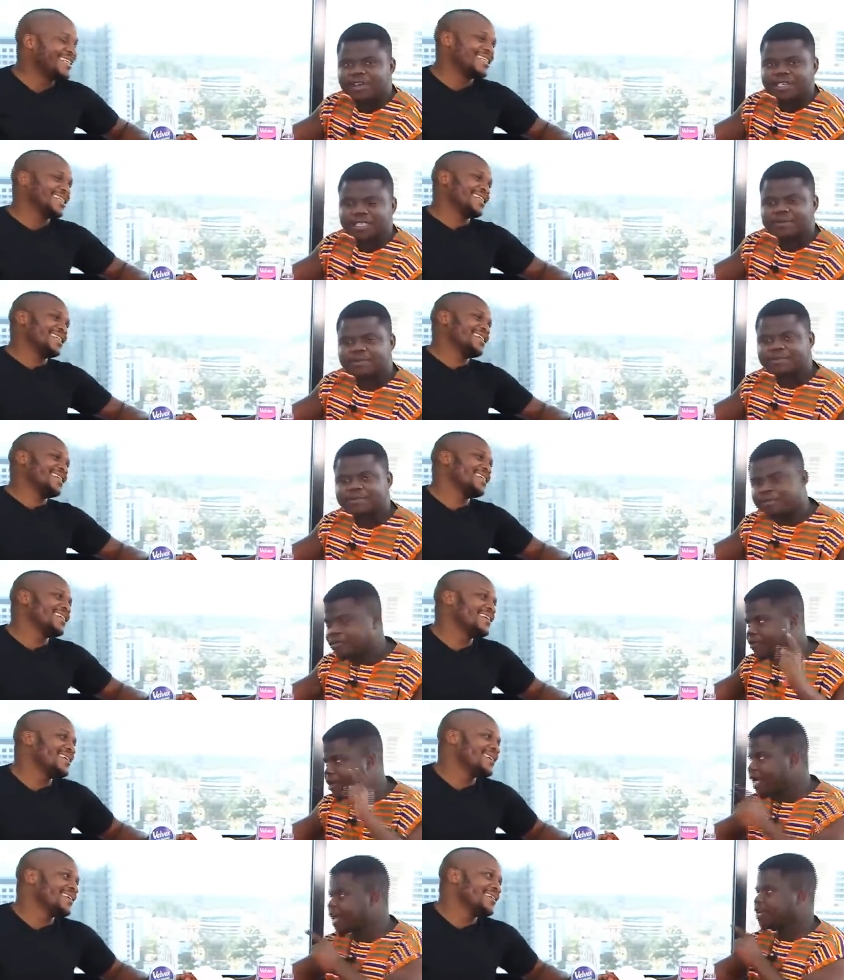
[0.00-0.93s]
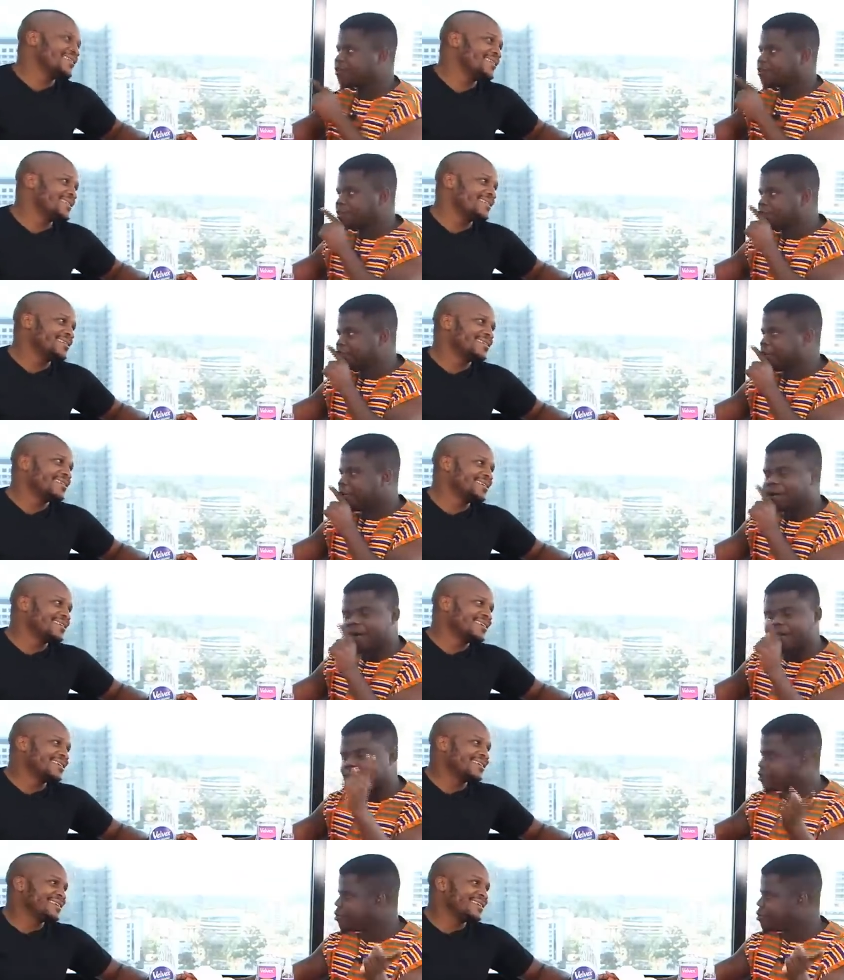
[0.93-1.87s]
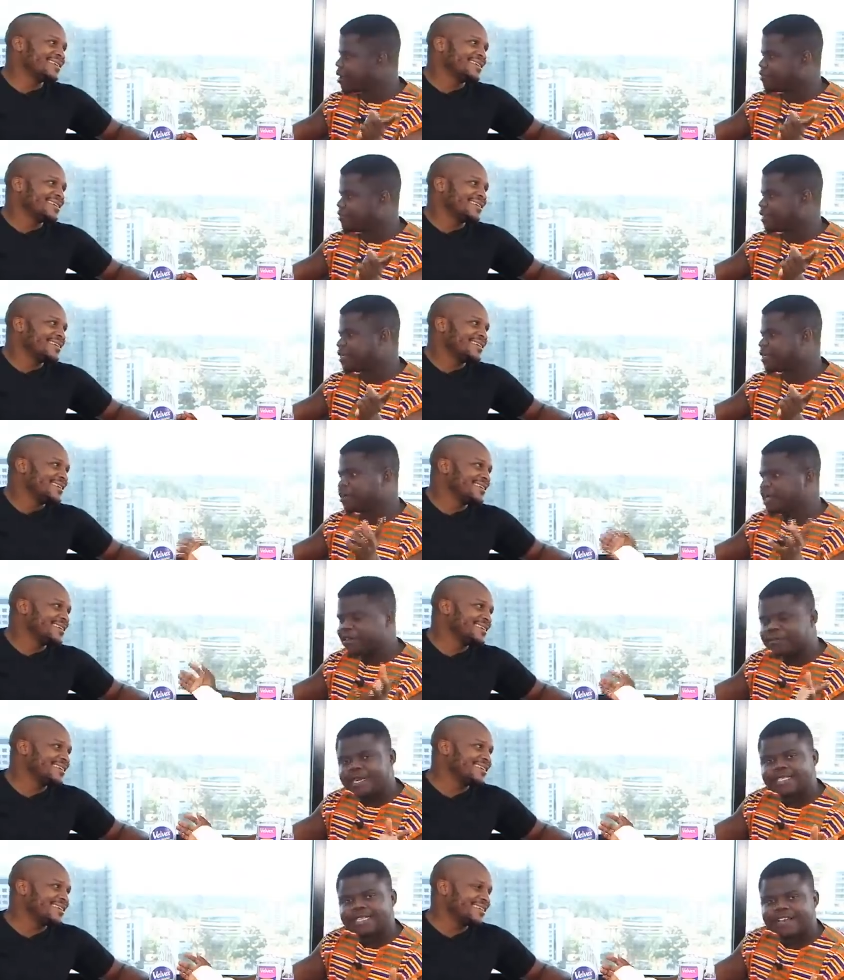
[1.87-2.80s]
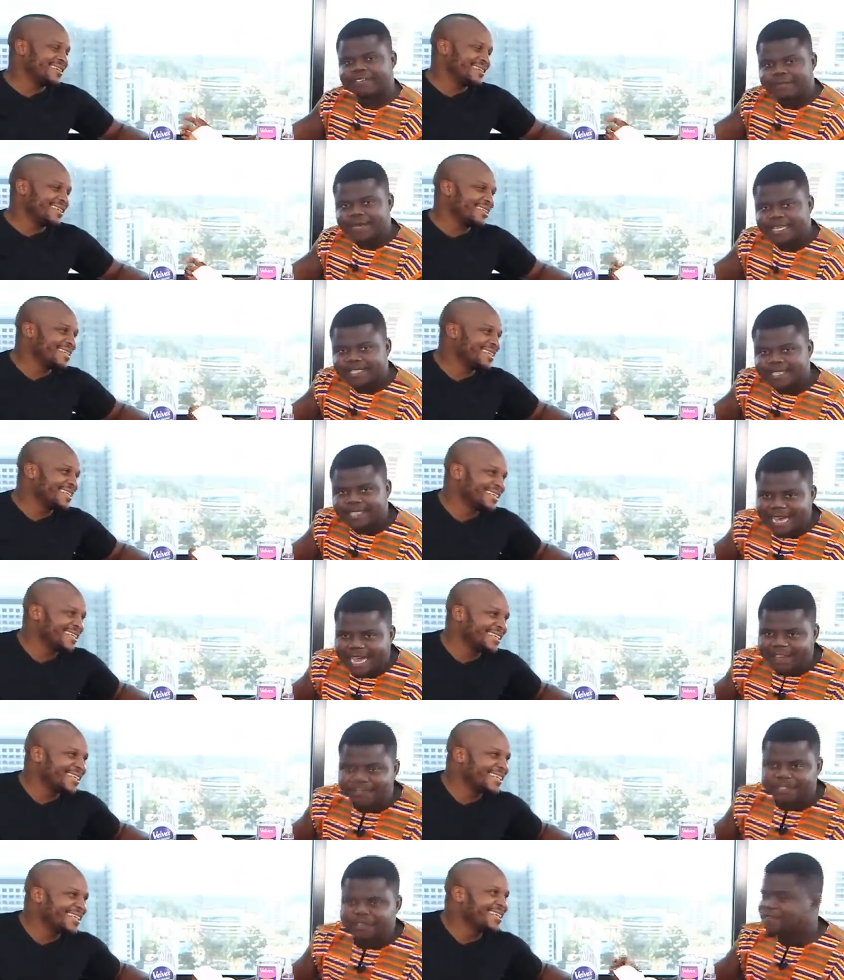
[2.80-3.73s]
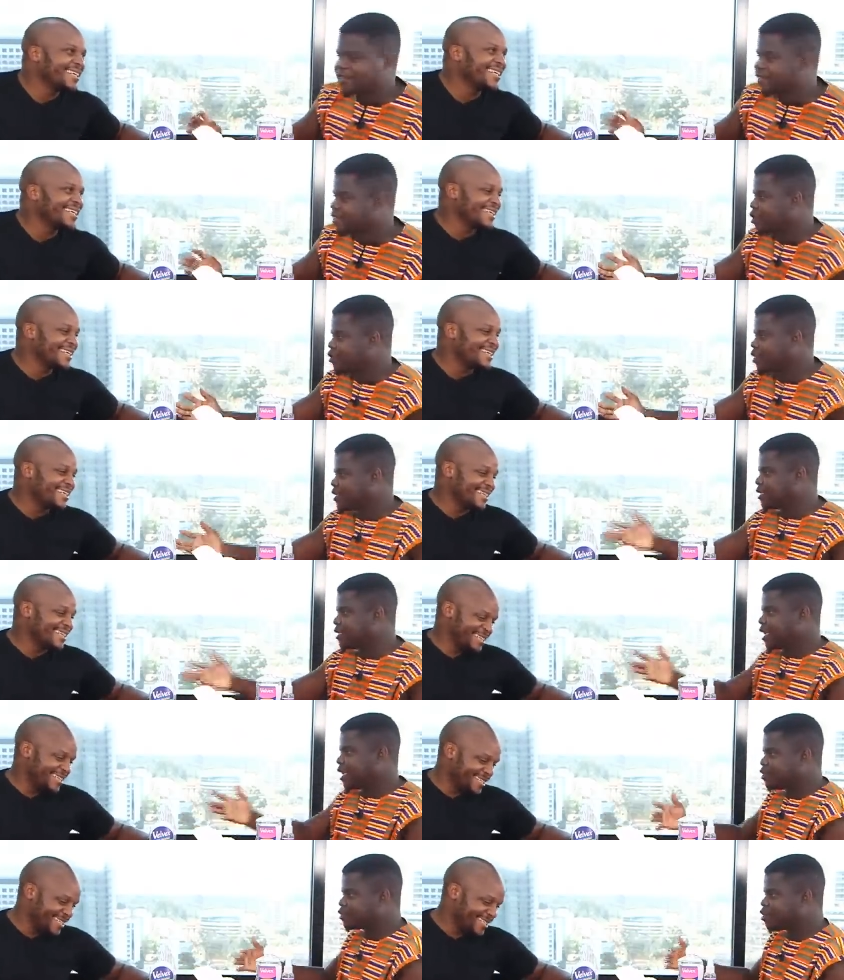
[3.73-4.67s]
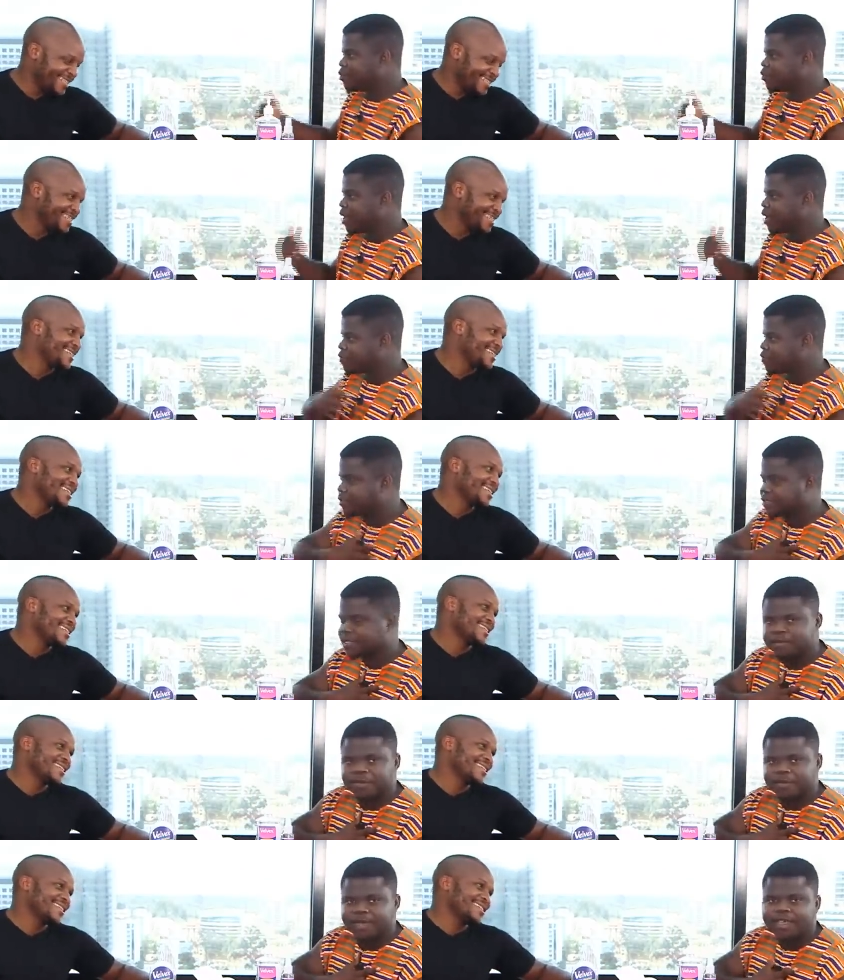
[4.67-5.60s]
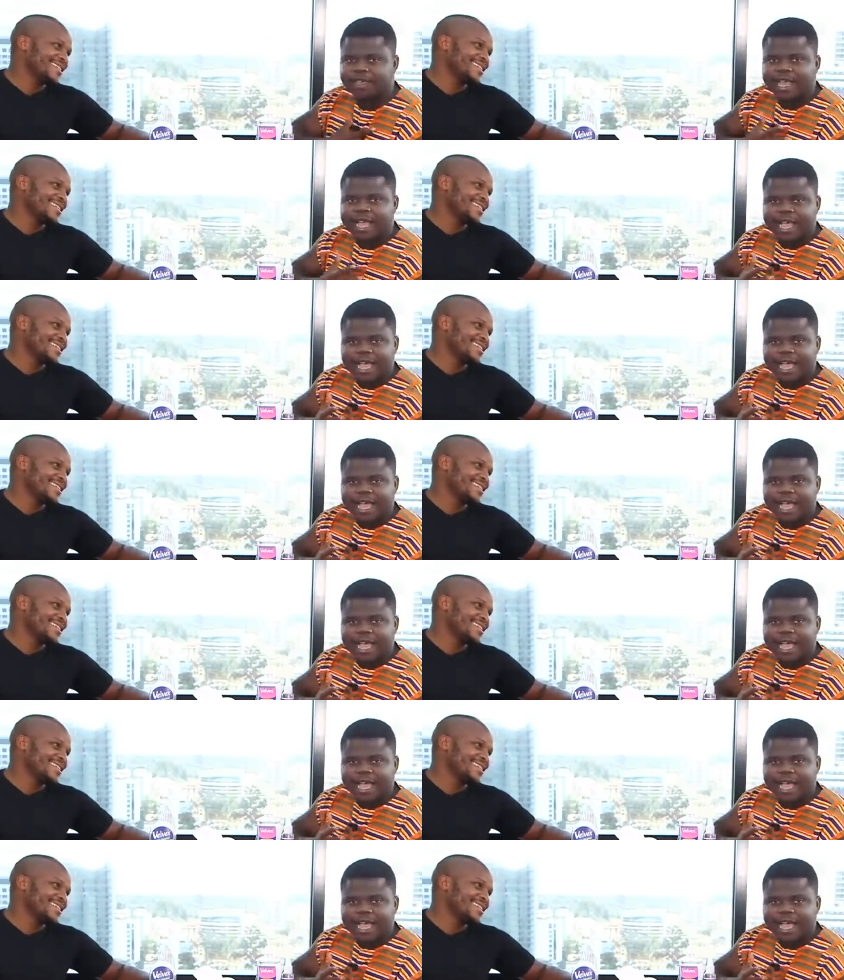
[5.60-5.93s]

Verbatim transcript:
Speaker 1: because when I told you about, I told my friends about everybody said I've made it in life. So first of all, I want to say thank you so much for hosting me.